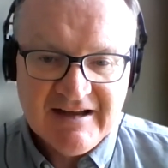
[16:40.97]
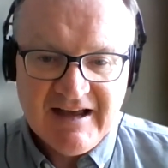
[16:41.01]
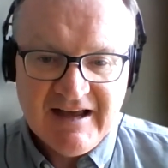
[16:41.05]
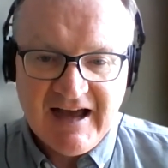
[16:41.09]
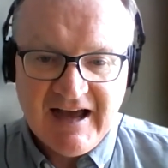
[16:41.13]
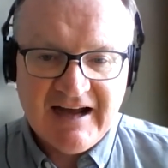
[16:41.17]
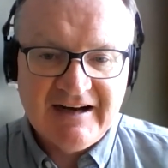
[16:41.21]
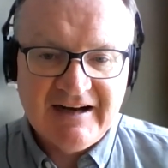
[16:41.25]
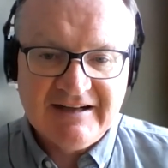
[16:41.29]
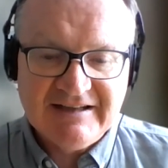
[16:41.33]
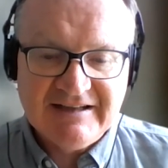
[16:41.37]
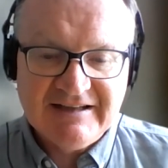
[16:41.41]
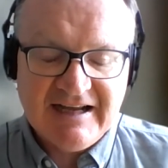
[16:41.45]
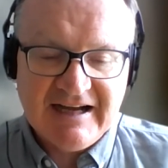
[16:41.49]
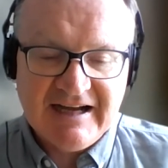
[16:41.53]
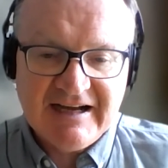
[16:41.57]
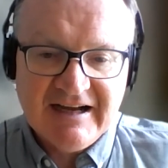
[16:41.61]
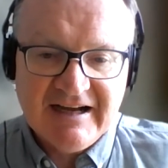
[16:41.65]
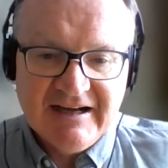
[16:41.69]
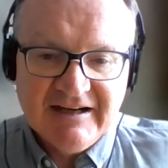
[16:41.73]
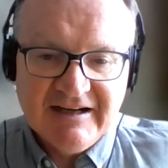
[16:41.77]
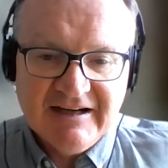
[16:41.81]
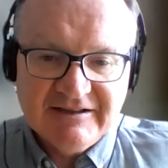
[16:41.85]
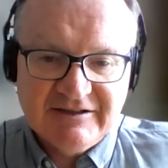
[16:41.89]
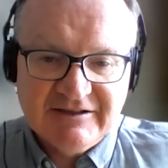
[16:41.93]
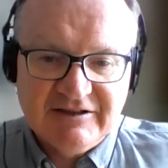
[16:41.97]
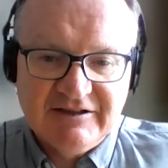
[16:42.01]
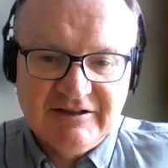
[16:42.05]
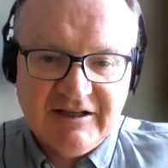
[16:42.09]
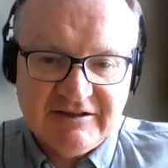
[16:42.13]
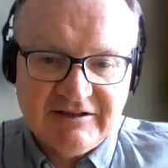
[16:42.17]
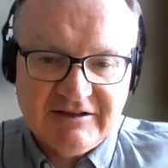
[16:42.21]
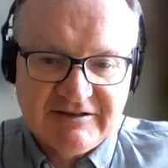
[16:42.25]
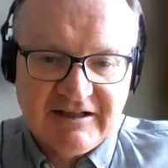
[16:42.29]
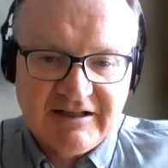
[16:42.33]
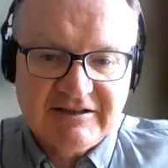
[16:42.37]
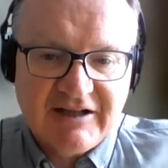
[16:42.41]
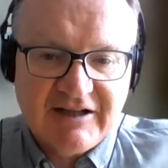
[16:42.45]
And I think
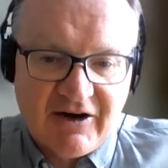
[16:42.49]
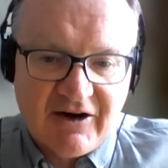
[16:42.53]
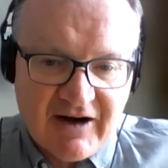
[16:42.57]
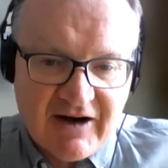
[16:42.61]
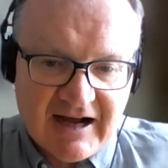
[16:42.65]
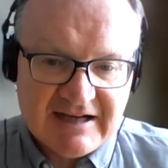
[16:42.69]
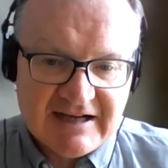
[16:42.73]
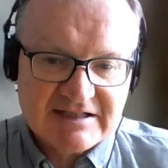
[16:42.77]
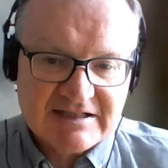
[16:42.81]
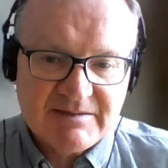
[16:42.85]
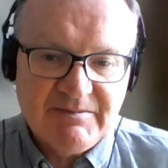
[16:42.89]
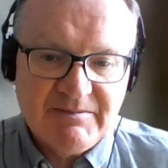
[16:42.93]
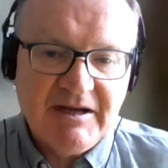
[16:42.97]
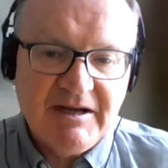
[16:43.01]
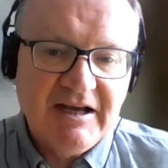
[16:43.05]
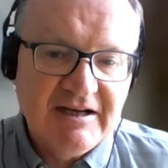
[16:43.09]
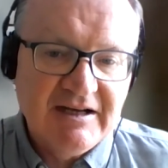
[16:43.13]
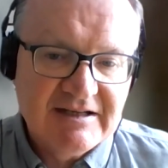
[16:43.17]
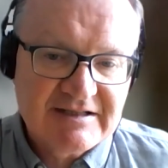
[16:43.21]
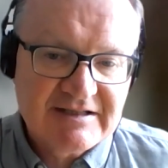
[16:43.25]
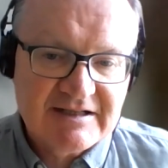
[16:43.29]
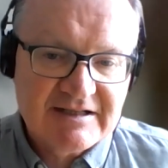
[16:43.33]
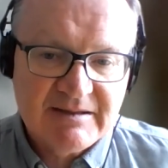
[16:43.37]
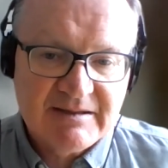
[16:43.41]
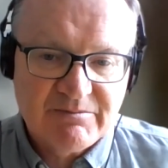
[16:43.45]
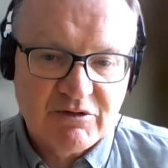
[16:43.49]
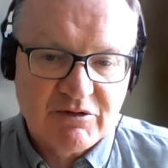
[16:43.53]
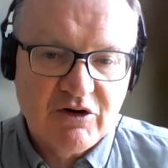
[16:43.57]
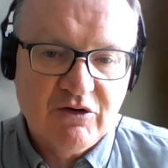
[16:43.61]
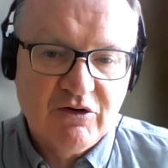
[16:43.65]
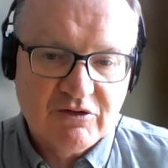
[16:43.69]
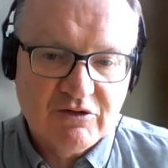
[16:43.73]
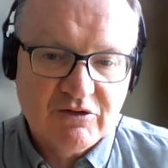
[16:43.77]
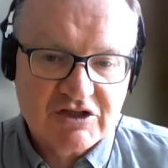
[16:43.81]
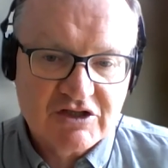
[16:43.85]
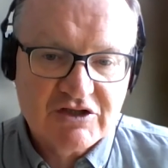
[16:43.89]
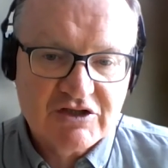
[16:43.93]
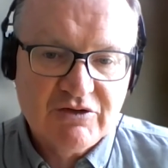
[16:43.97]
that there has to be a holistic
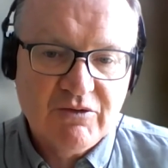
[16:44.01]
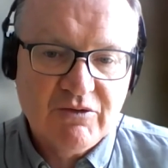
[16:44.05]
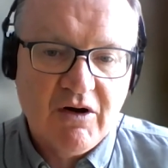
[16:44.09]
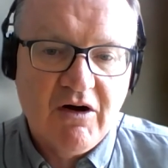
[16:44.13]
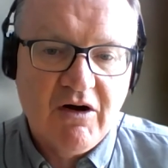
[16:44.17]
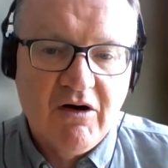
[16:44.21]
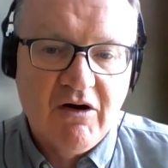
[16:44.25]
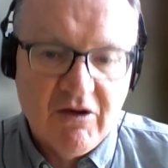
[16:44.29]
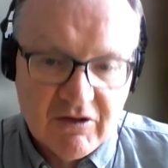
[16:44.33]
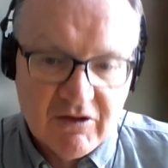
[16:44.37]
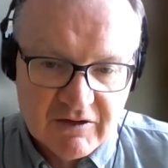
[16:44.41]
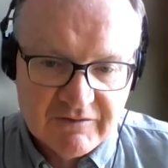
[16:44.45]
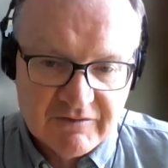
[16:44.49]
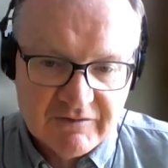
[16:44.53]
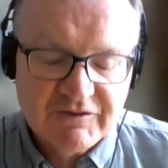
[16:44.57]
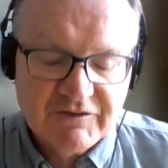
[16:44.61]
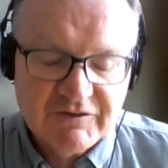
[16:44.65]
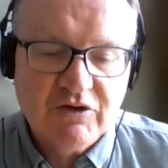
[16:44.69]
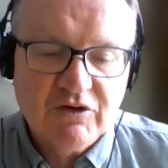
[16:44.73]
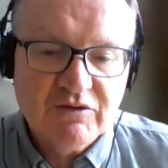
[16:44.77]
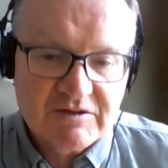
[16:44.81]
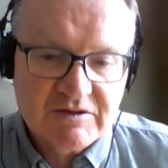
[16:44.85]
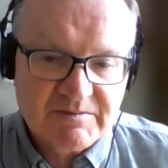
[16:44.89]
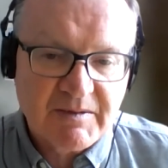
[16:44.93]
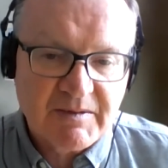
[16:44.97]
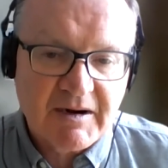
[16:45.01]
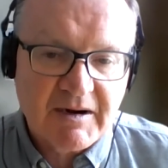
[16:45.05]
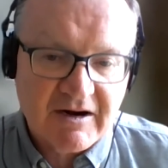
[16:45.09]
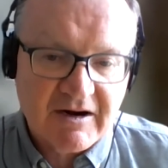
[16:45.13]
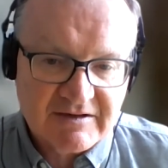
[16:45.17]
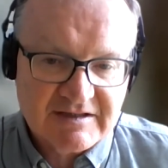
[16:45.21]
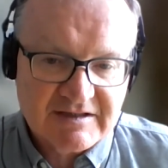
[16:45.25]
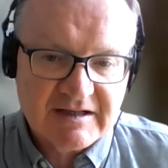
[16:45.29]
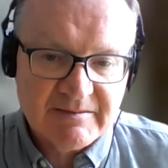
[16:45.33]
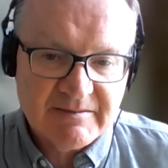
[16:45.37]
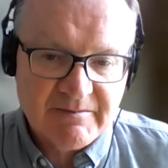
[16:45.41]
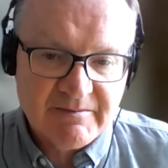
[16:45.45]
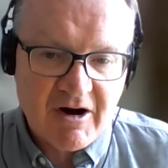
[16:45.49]
approach to all of those parts
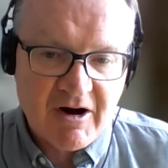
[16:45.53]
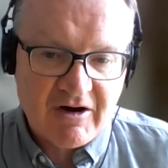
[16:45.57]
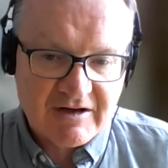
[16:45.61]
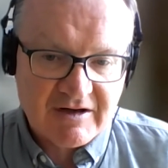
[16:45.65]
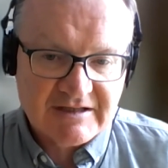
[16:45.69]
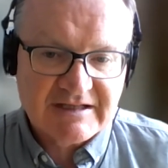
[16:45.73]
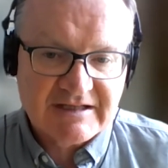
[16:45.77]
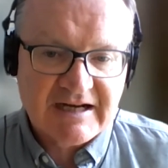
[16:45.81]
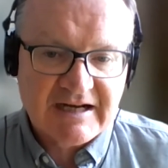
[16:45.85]
of the market.